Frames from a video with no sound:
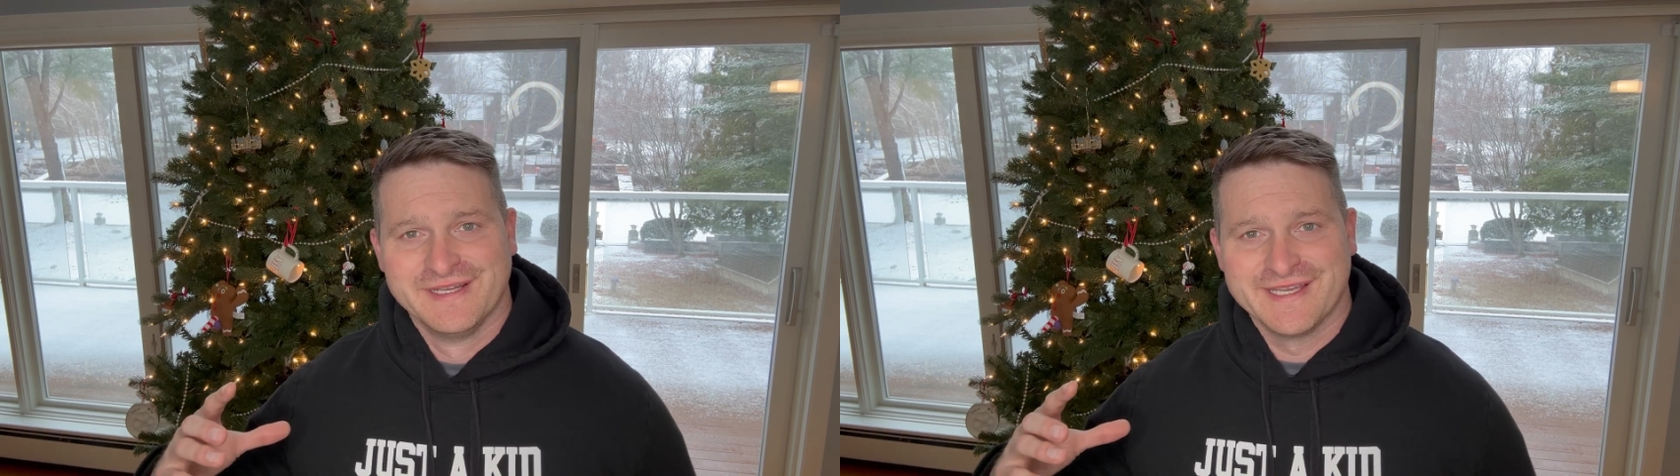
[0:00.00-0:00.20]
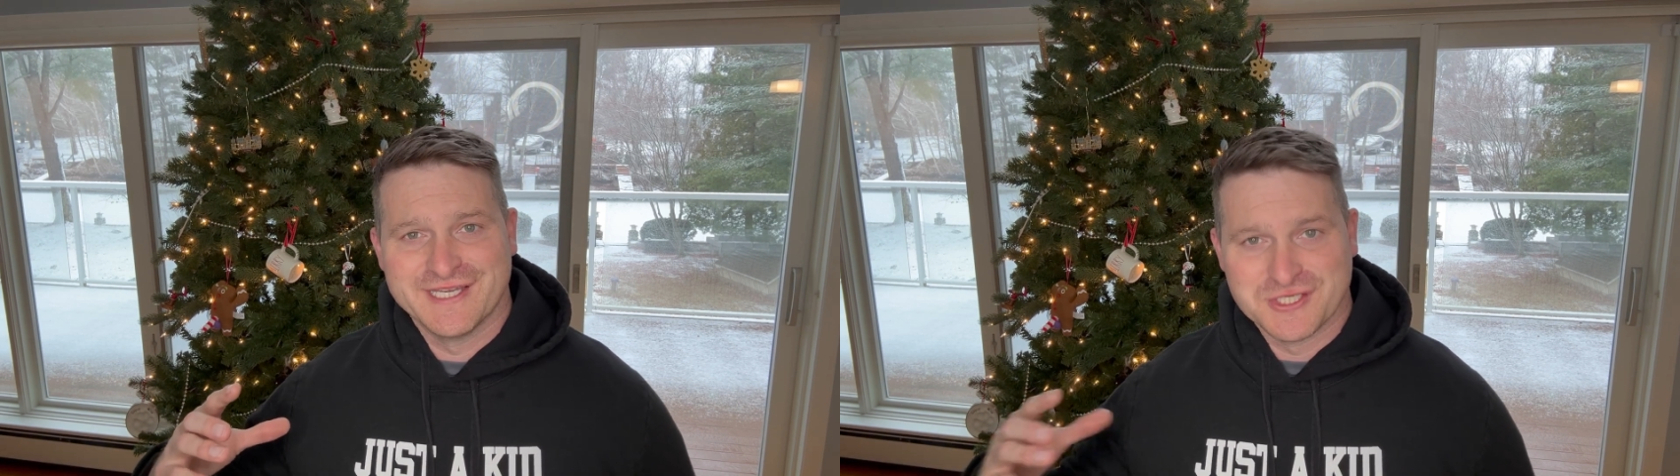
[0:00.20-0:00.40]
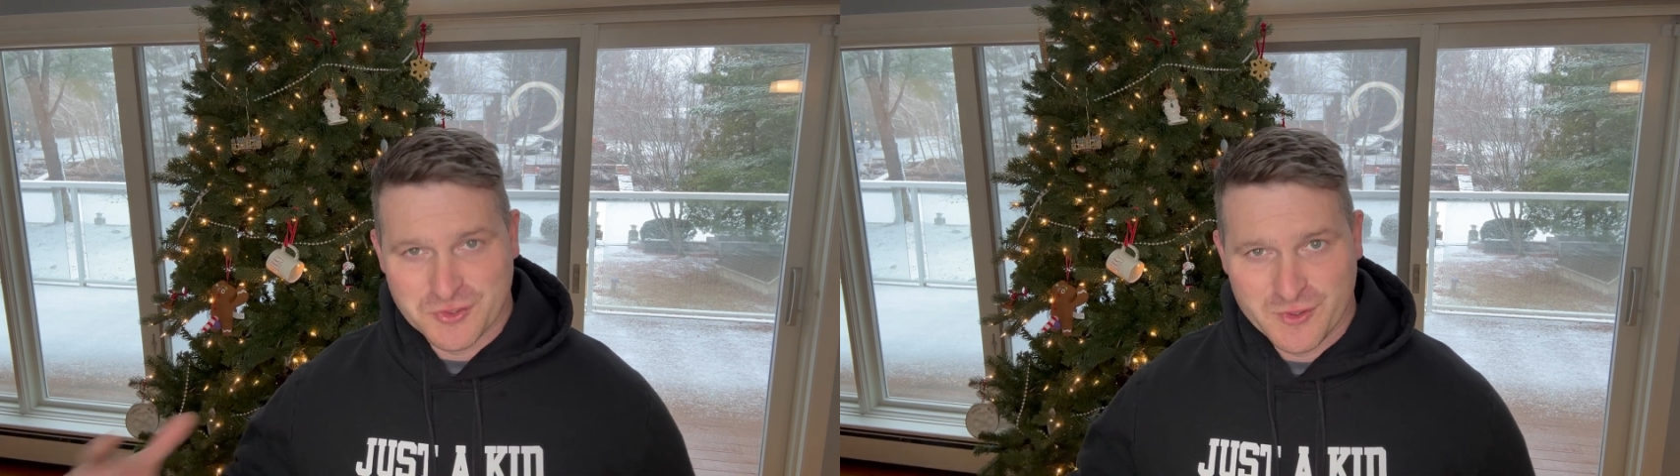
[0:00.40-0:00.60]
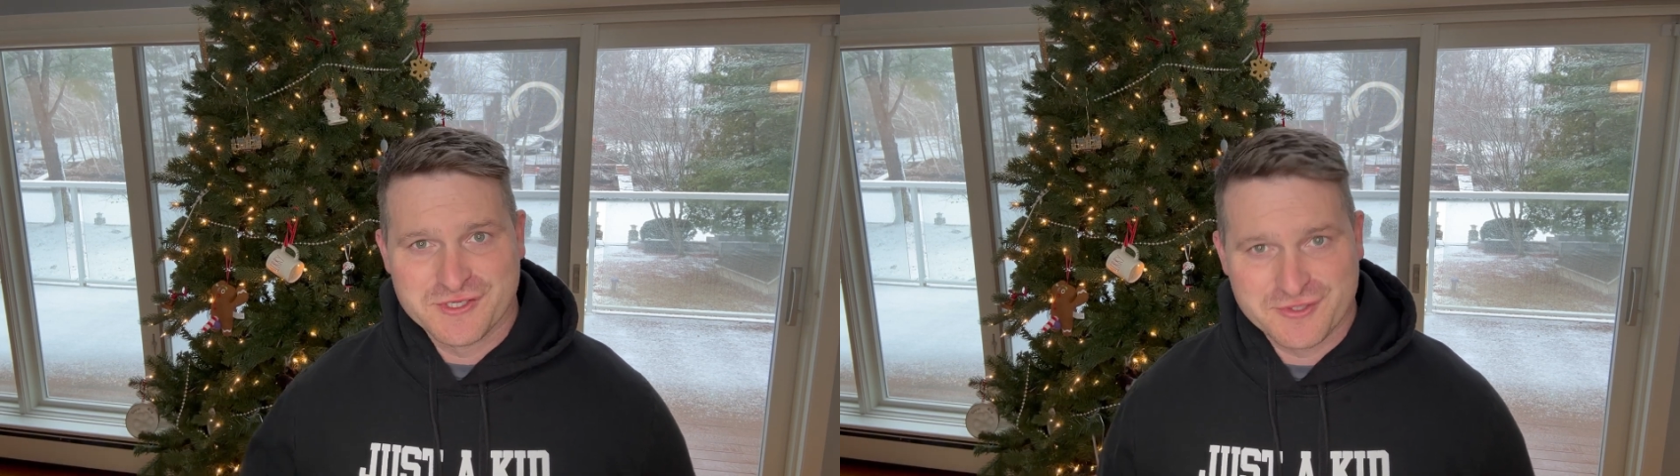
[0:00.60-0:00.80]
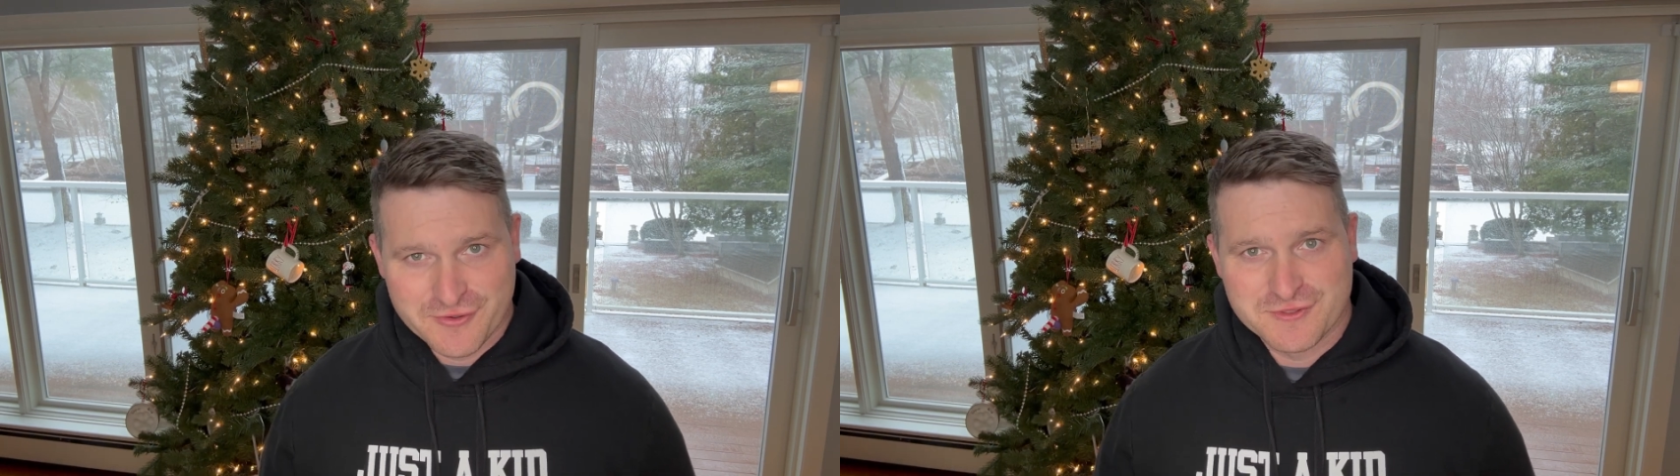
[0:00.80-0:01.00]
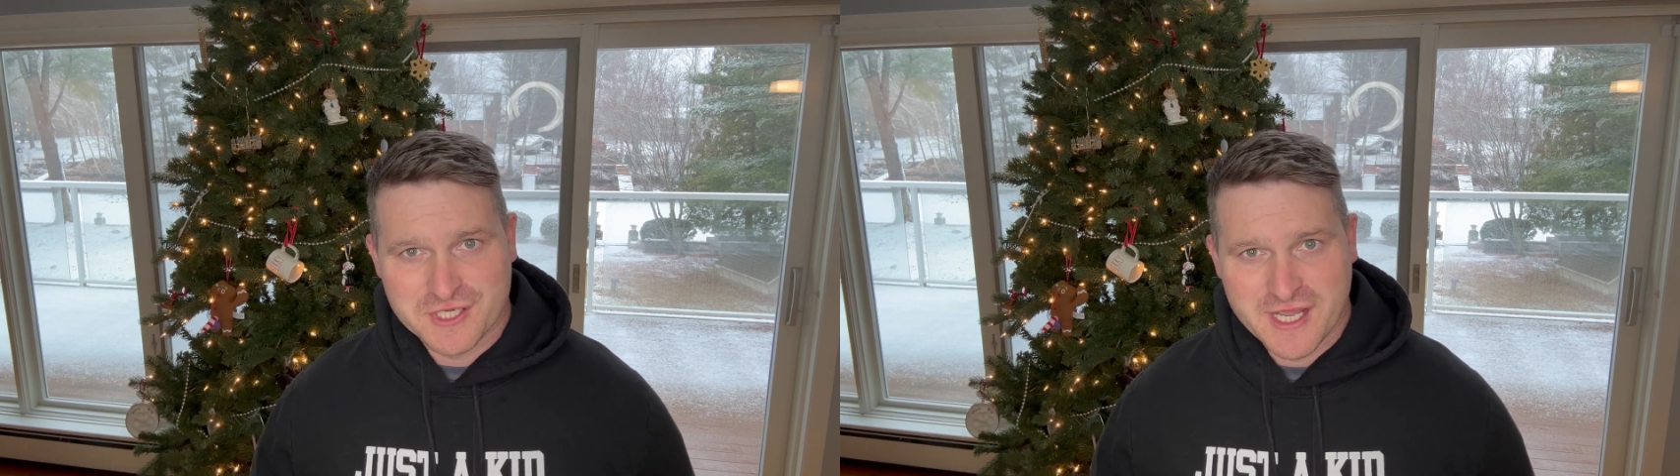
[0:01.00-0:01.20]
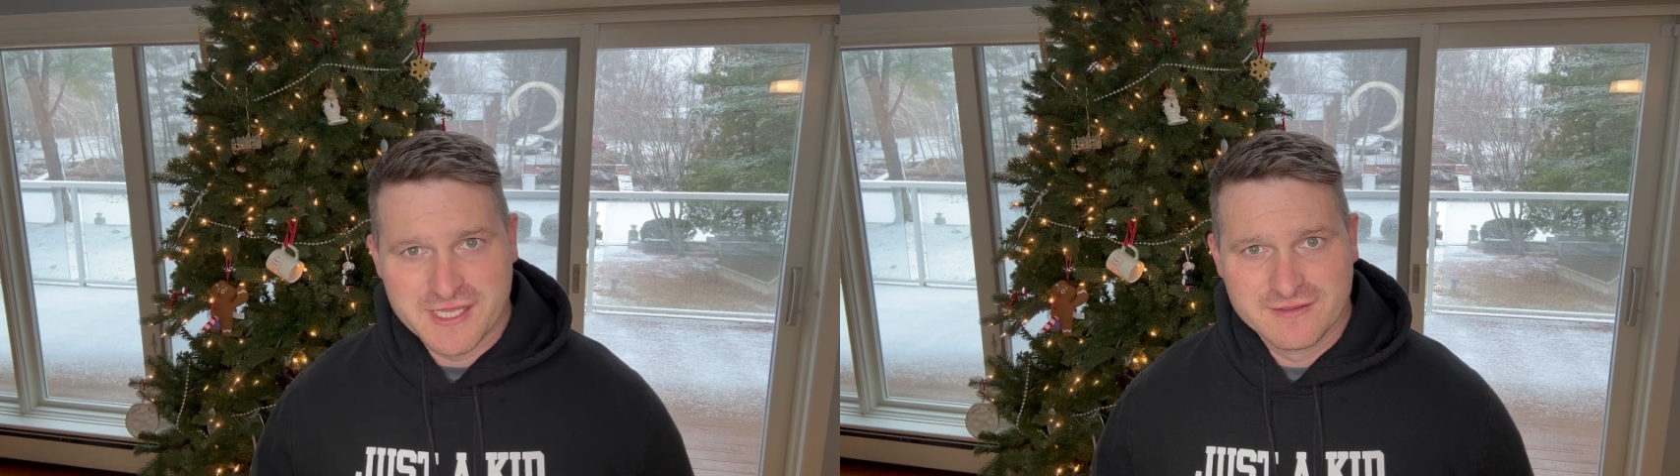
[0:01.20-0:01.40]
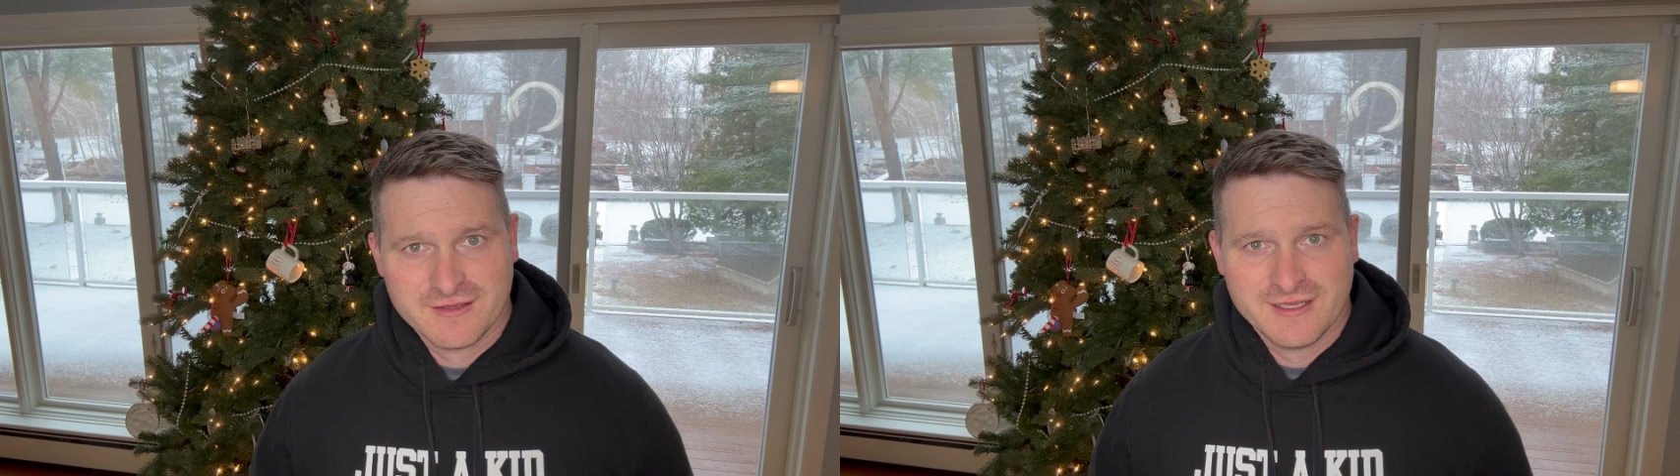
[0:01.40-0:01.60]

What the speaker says: enjoy Scrooge Night,